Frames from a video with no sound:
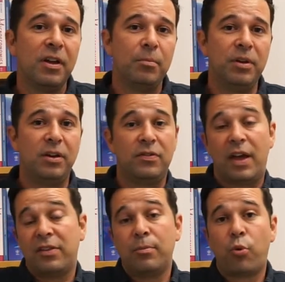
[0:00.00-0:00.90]
because
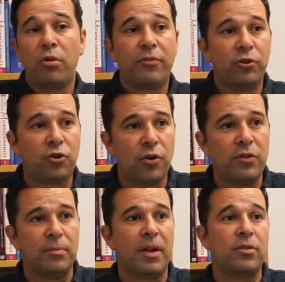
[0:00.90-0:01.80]
that's important for
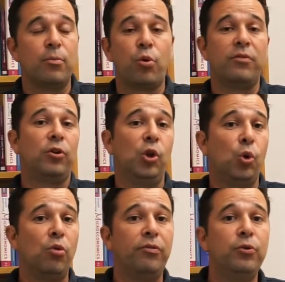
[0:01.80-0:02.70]
tourism, that's important for
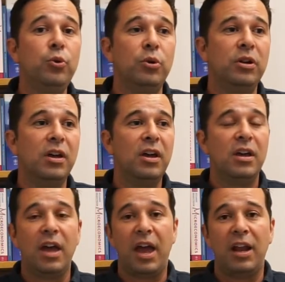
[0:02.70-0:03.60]
local food,
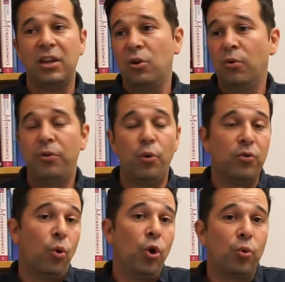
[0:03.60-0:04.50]
and those
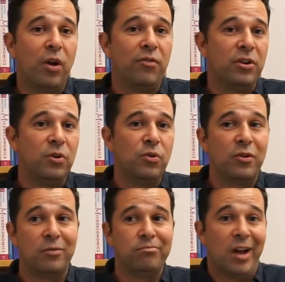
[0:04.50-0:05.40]
oil revenues
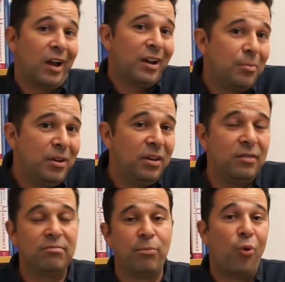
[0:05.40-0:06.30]
are not going to be
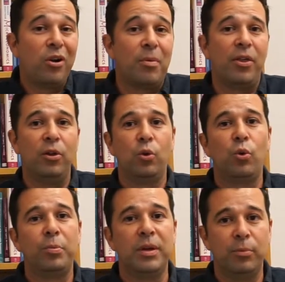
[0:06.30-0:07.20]
borne by the local
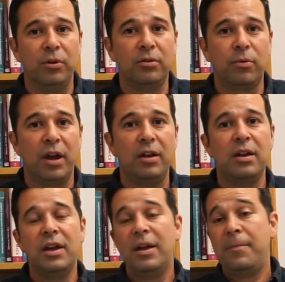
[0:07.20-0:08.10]
people, right?
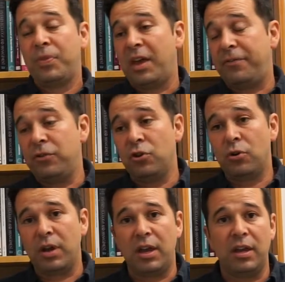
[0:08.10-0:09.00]
If you're
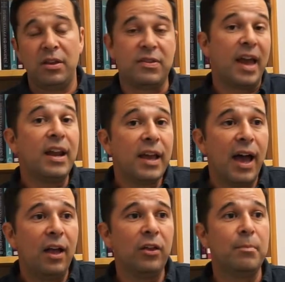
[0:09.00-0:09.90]
in
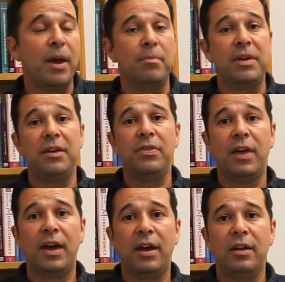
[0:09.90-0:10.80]
Senegal, it might mean
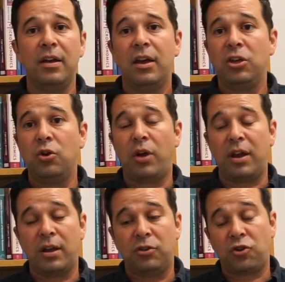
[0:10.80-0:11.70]
that you're going
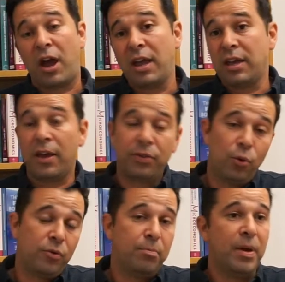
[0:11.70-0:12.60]
to try and get
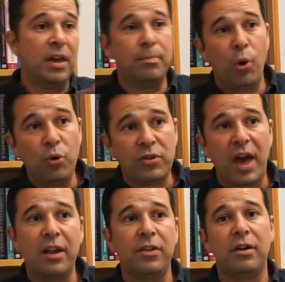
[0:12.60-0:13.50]
those big boats out
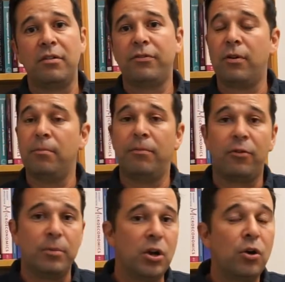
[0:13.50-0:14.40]
of there from
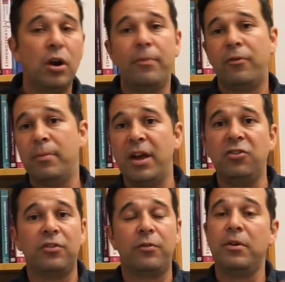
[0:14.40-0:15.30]
Europe, from
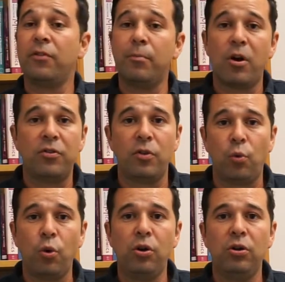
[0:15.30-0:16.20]
Asia, from different parts of the
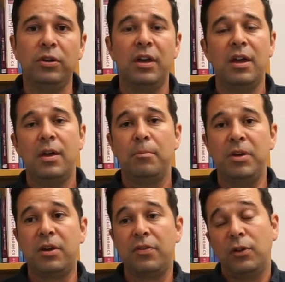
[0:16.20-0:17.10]
world,
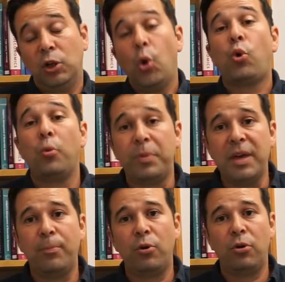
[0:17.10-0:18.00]
because the local
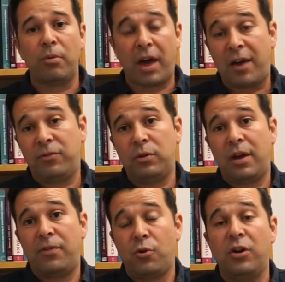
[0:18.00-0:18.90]
people have to
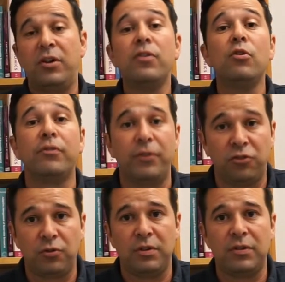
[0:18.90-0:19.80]
have their artisanal
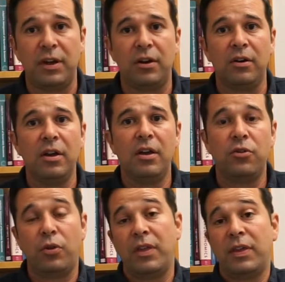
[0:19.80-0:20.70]
fisheries there so
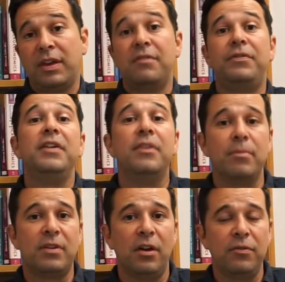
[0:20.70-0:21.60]
that they can feed
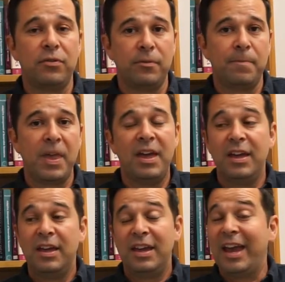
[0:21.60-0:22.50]
themselves.
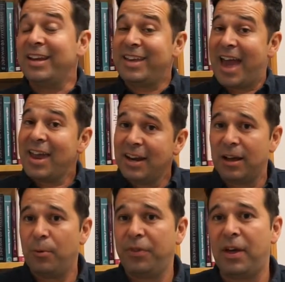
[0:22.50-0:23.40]
In Canada,
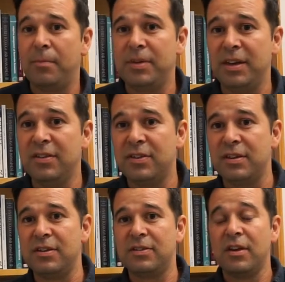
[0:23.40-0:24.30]
what that means
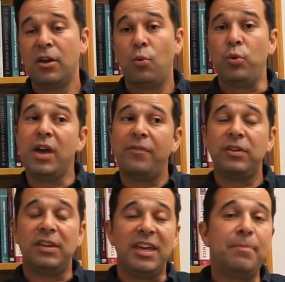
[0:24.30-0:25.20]
is we have to
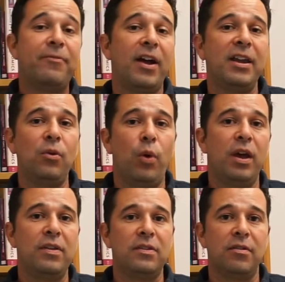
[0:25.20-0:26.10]
keep finding
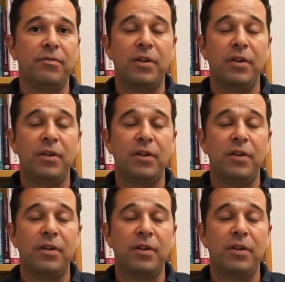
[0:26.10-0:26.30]
ways of